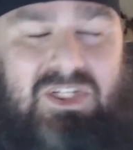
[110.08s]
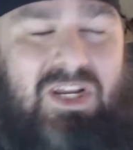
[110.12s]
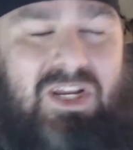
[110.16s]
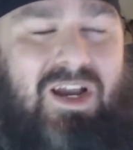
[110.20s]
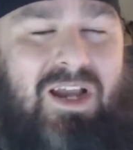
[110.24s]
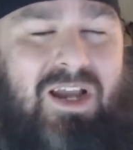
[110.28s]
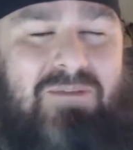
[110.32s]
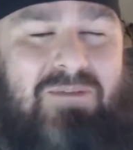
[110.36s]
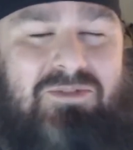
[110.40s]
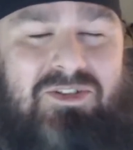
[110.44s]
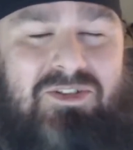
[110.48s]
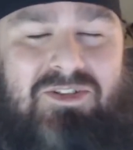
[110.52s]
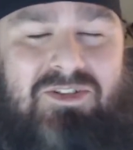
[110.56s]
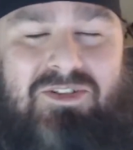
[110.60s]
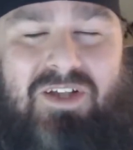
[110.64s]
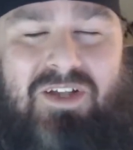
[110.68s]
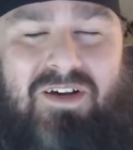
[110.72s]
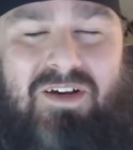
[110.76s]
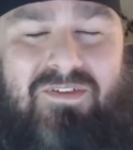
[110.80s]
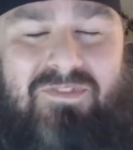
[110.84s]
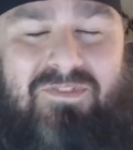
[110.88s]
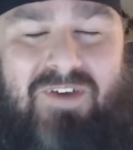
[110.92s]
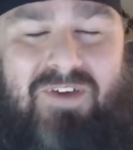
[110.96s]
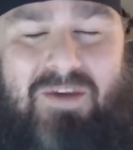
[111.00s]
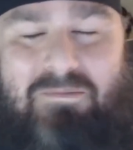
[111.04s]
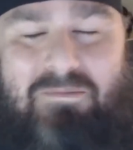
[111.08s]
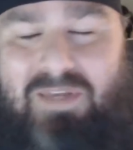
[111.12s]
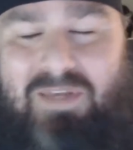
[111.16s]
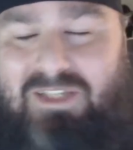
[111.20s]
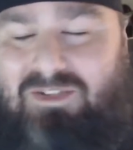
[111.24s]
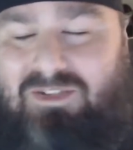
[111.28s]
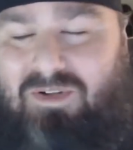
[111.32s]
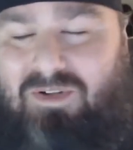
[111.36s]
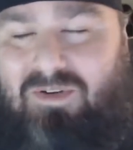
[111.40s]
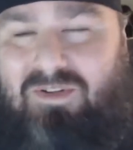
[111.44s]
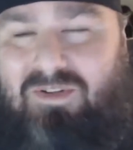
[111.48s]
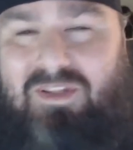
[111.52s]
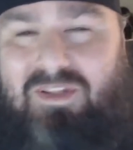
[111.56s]
hypes herself up
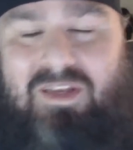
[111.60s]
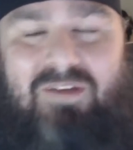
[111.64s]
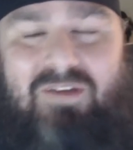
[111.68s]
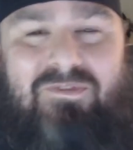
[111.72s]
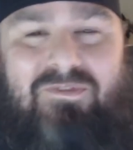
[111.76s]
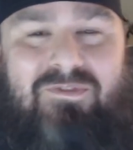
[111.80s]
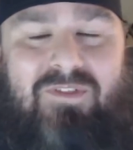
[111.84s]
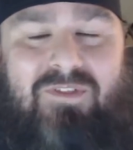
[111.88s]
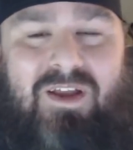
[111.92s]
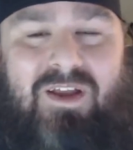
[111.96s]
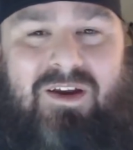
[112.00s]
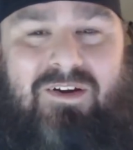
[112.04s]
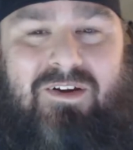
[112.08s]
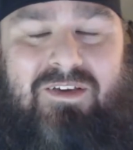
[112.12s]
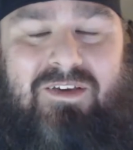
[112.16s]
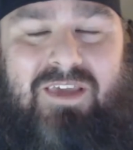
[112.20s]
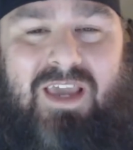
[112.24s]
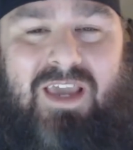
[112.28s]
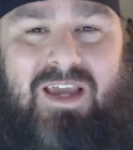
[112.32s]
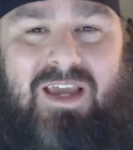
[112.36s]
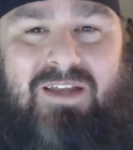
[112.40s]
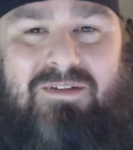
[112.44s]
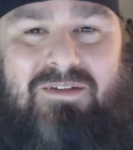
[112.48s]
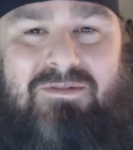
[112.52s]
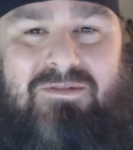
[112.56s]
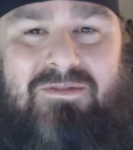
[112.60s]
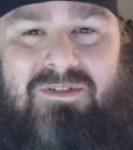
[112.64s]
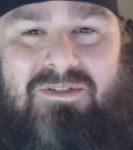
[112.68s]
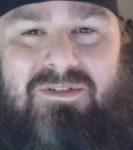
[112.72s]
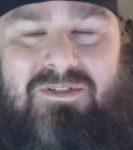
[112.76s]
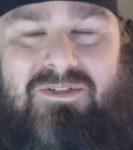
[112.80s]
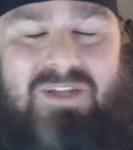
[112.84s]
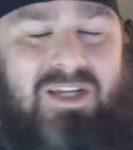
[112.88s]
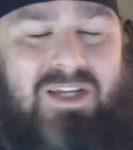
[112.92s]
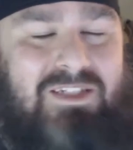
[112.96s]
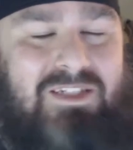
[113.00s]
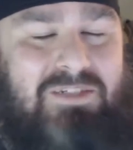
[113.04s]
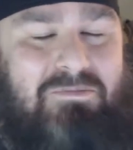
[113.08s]
as only a Flair can.
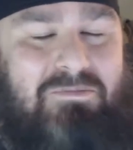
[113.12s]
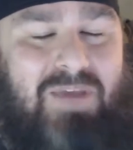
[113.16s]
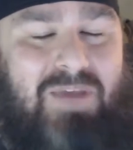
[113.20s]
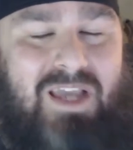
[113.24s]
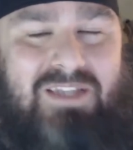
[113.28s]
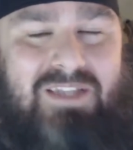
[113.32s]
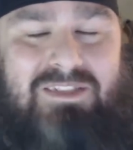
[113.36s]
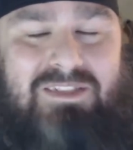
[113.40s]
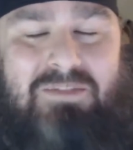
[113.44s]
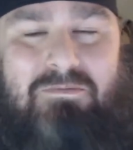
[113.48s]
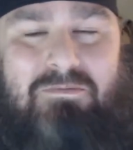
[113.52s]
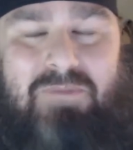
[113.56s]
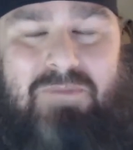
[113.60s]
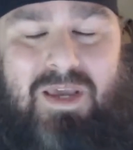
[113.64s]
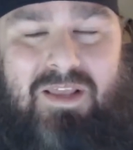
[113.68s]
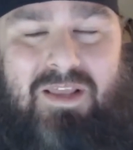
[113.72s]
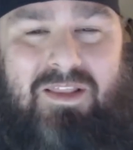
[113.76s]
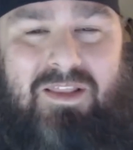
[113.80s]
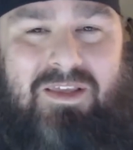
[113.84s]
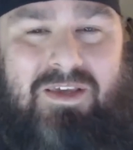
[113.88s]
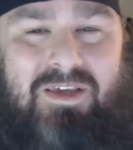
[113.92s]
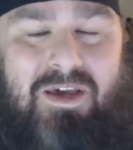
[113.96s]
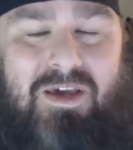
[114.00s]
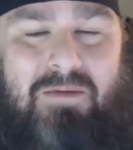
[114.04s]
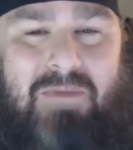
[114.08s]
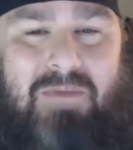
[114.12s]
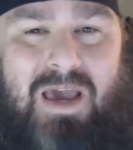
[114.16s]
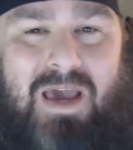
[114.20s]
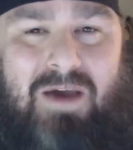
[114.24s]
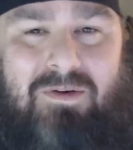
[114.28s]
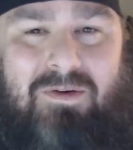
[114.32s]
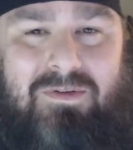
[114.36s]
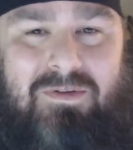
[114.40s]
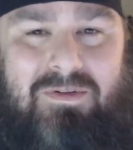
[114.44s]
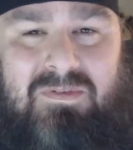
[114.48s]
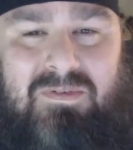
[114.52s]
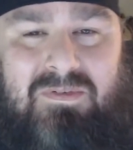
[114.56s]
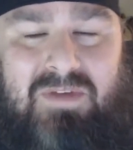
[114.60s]
Sasha Banks and Bayley come
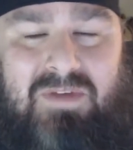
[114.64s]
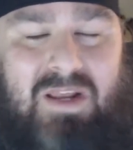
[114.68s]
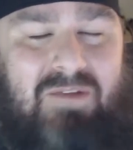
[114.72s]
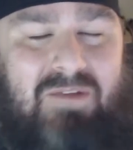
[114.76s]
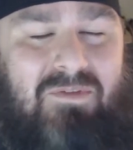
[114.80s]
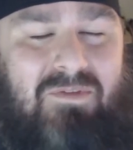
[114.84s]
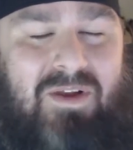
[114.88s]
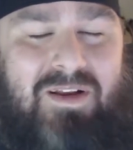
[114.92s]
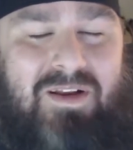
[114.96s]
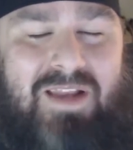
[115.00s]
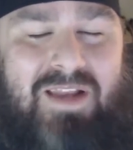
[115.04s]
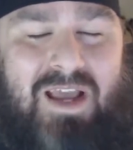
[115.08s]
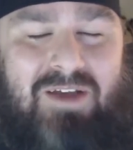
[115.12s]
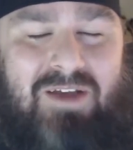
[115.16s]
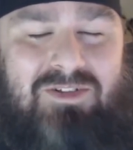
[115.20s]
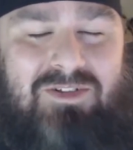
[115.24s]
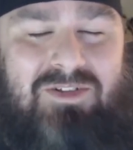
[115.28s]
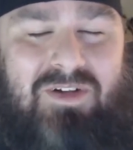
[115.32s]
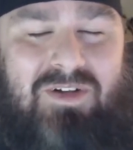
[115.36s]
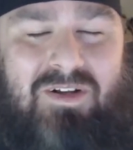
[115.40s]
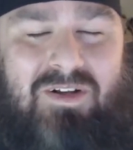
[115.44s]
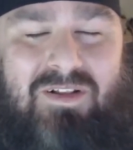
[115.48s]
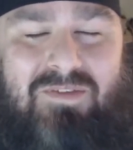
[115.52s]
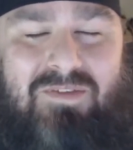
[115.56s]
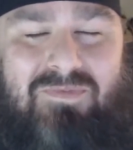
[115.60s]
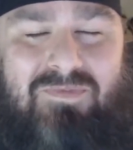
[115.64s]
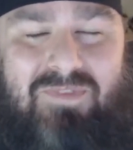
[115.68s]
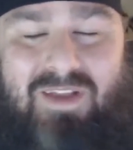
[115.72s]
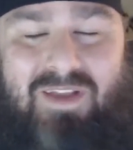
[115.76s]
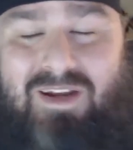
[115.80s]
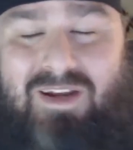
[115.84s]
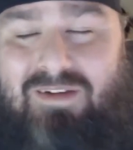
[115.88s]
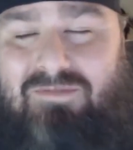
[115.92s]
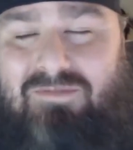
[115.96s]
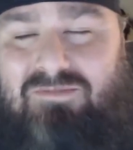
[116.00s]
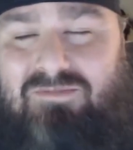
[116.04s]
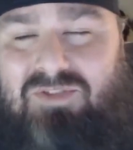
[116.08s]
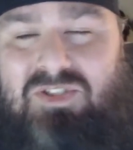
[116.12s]
out. They run down Charlotte
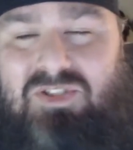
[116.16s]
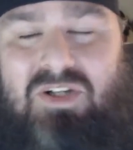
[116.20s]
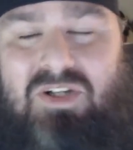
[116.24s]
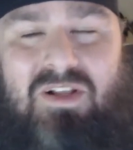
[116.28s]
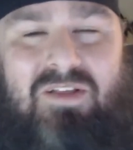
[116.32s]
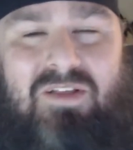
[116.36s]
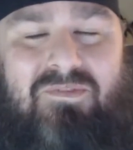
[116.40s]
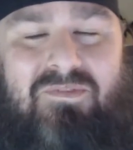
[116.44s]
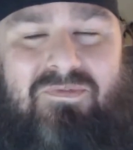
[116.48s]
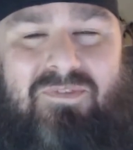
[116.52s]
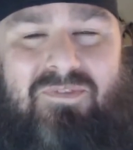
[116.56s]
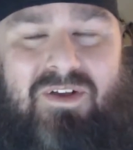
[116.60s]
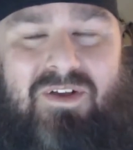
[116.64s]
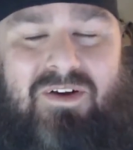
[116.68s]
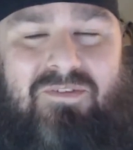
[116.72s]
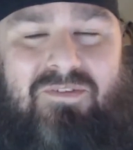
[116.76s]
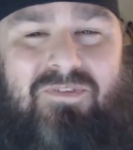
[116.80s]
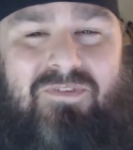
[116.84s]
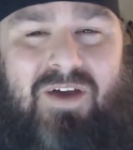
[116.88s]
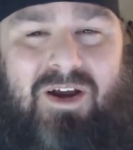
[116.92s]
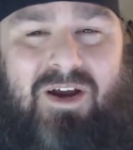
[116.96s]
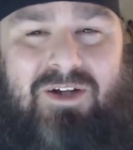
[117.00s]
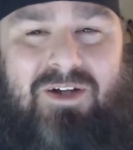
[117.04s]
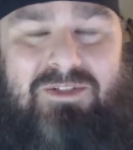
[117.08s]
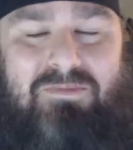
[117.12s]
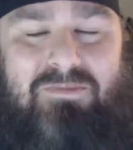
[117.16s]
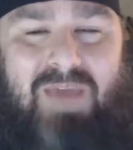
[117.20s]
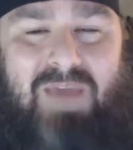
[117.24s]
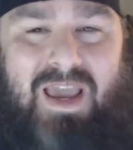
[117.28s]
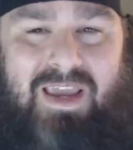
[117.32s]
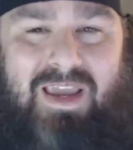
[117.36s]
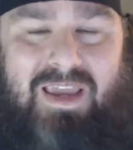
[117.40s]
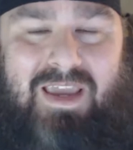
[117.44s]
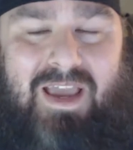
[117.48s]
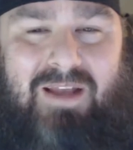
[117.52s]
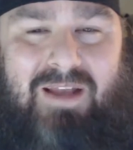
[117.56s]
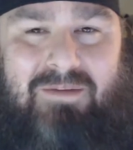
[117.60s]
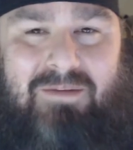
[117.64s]
Flair, and Charlotte Flair fires
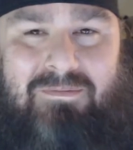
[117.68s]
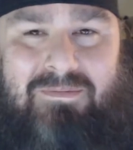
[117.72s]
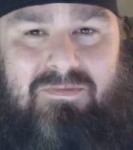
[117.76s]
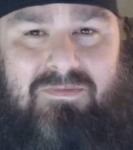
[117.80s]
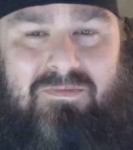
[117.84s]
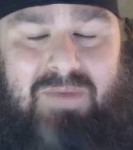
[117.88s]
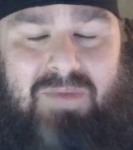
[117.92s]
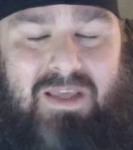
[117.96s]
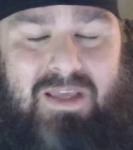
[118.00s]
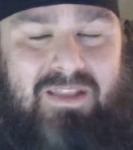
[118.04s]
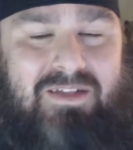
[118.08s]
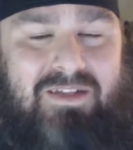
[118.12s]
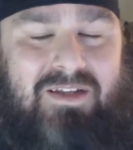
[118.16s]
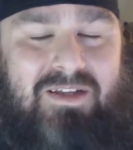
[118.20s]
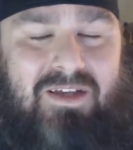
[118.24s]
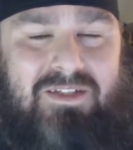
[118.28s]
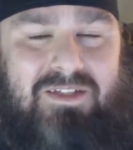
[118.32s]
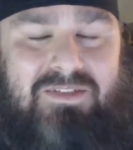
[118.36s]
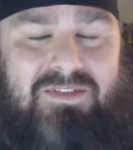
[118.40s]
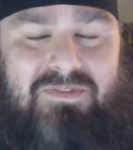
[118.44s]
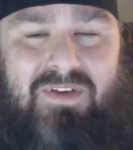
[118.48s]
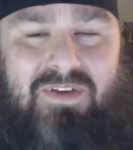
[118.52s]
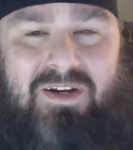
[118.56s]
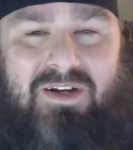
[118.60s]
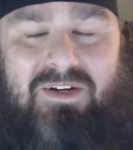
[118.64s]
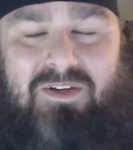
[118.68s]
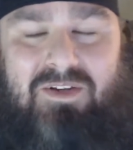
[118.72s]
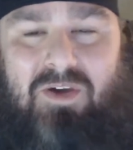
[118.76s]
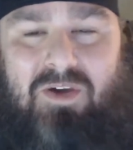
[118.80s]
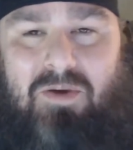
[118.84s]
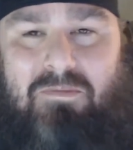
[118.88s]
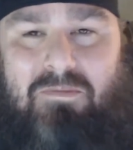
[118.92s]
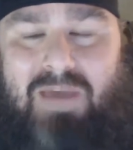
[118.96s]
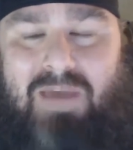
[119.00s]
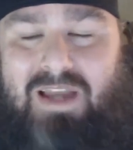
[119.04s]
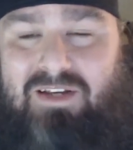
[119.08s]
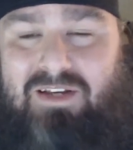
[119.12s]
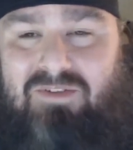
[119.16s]
back at him. Bayley tells Flair to go
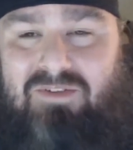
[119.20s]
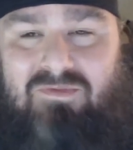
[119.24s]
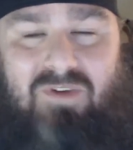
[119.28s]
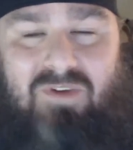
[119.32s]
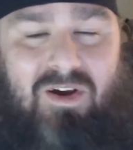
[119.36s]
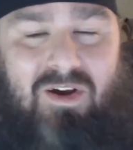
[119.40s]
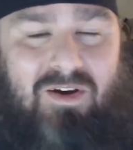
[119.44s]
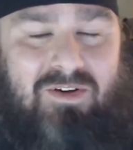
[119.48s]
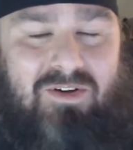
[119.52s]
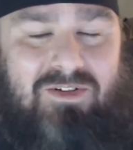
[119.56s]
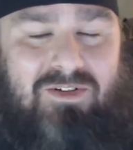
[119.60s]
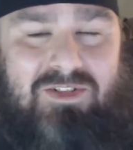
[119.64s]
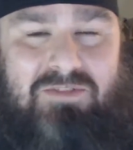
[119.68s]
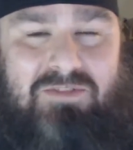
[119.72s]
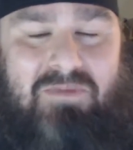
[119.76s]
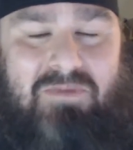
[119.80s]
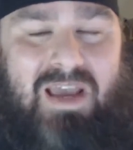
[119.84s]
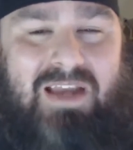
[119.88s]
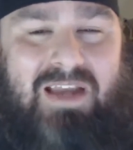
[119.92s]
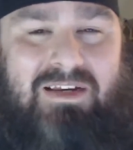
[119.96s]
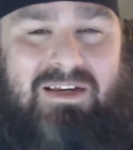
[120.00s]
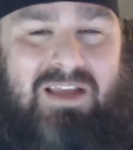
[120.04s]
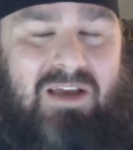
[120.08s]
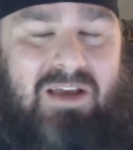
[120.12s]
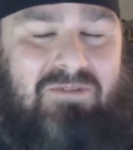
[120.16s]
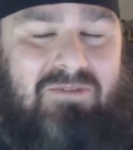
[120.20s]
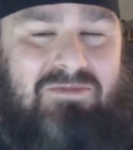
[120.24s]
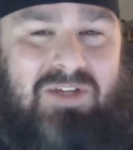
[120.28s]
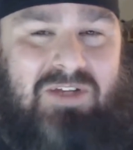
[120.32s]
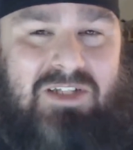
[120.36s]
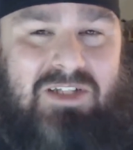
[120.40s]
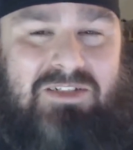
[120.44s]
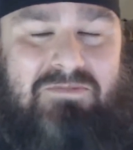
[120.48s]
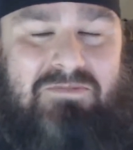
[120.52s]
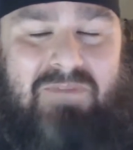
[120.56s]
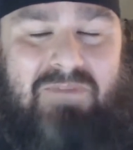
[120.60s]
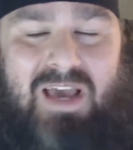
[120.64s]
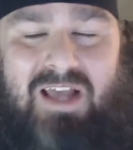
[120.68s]
back to Raw or SmackDown,
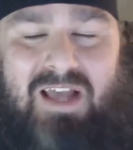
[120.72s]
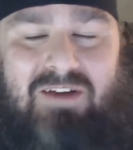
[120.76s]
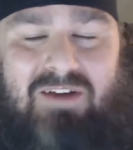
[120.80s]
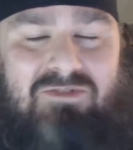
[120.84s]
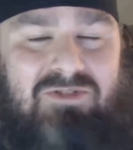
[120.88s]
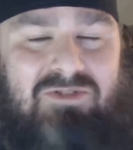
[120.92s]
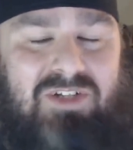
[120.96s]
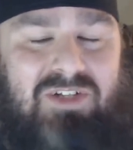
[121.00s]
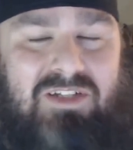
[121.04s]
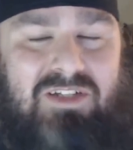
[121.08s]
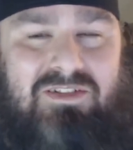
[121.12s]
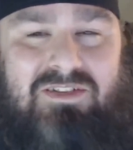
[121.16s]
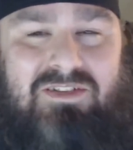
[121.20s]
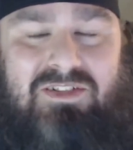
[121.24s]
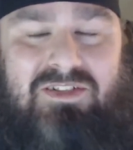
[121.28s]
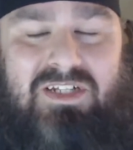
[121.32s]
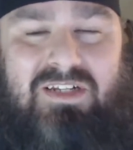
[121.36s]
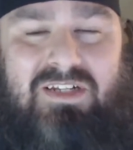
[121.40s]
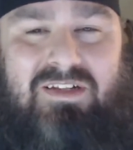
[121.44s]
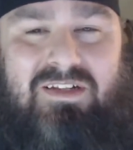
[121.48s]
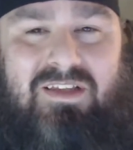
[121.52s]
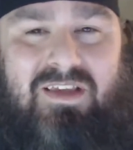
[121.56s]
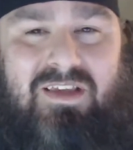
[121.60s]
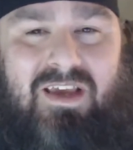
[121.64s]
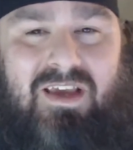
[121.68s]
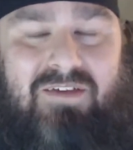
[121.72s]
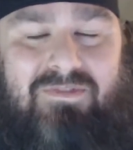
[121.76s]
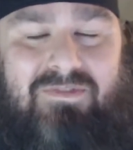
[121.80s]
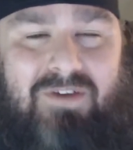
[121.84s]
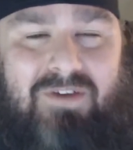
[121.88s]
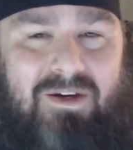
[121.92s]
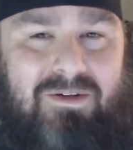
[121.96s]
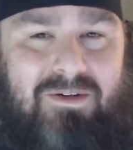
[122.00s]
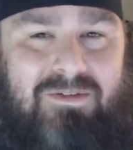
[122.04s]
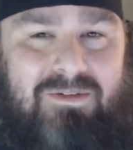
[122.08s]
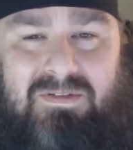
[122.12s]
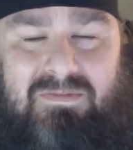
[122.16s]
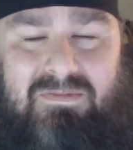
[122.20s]
doesn't matter, just
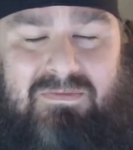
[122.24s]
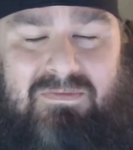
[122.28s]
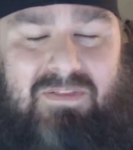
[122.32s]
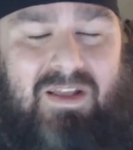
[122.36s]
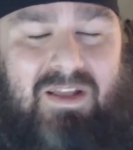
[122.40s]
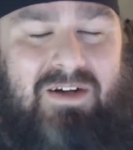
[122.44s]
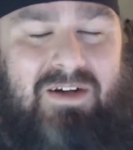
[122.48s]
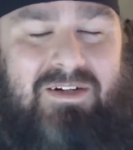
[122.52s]
GTFO. Flair